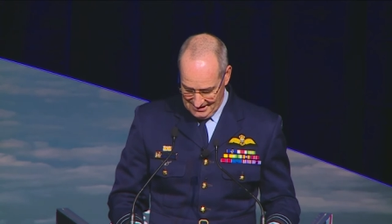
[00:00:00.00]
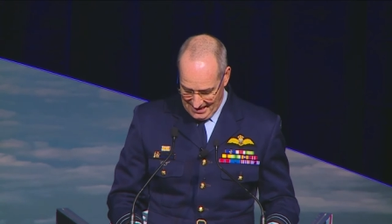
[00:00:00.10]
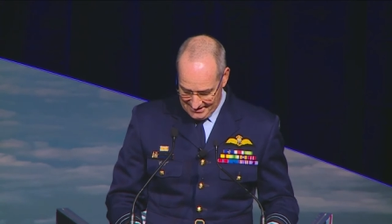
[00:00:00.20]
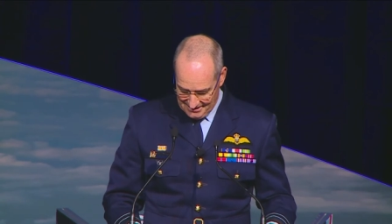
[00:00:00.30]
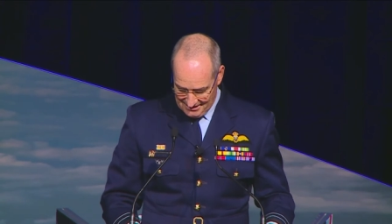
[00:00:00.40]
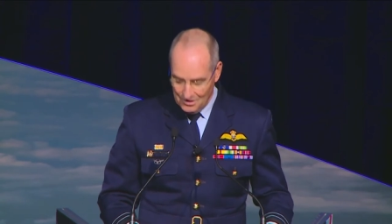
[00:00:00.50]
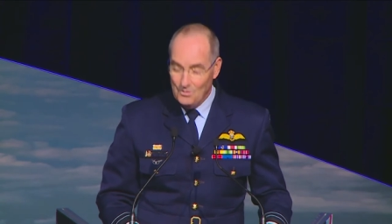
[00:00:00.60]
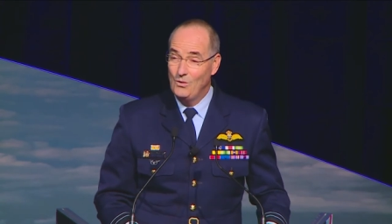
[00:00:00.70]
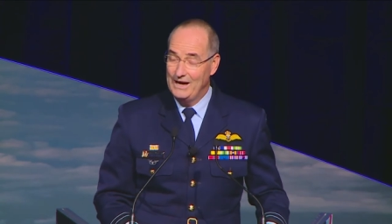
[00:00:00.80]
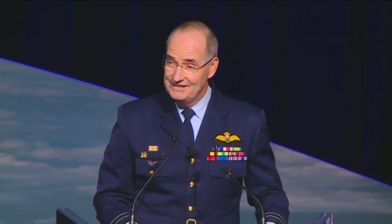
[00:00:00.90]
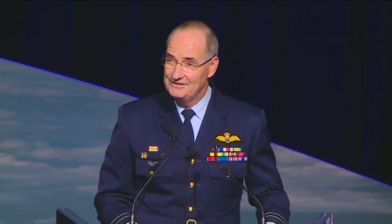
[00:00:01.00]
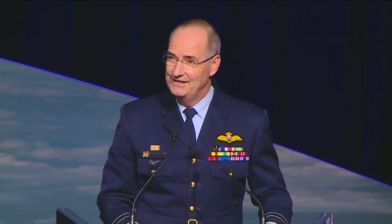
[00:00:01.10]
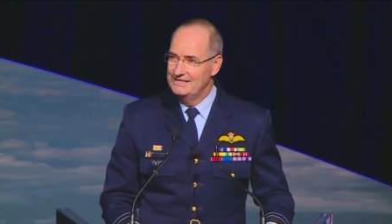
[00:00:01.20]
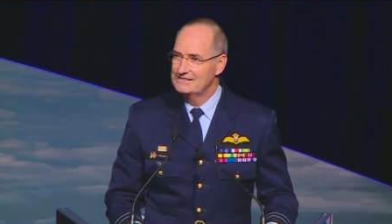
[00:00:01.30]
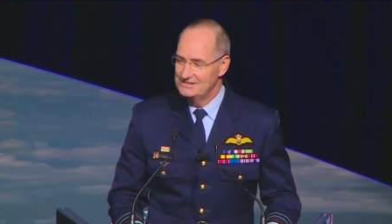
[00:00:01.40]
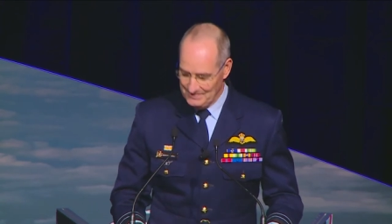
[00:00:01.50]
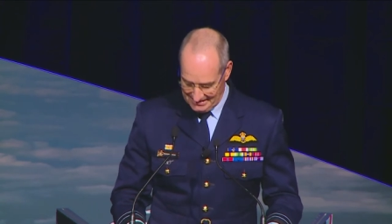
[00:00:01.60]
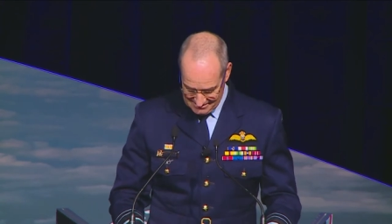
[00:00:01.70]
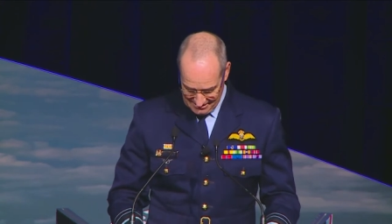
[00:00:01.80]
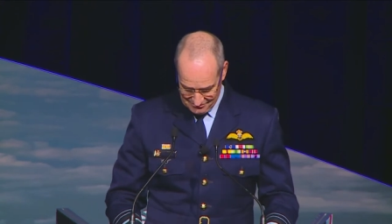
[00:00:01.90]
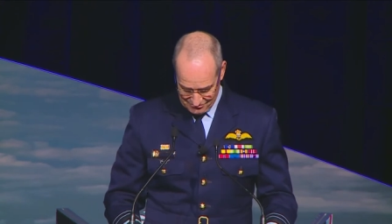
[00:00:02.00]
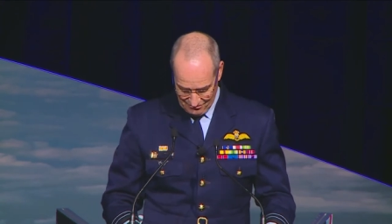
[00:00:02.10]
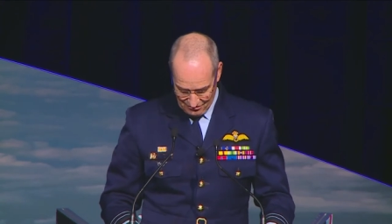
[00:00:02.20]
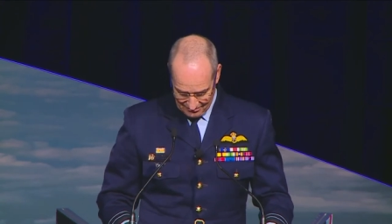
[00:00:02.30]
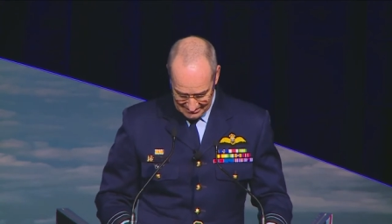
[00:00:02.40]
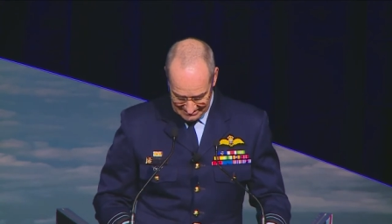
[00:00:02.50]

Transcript: under one defence has been so strong.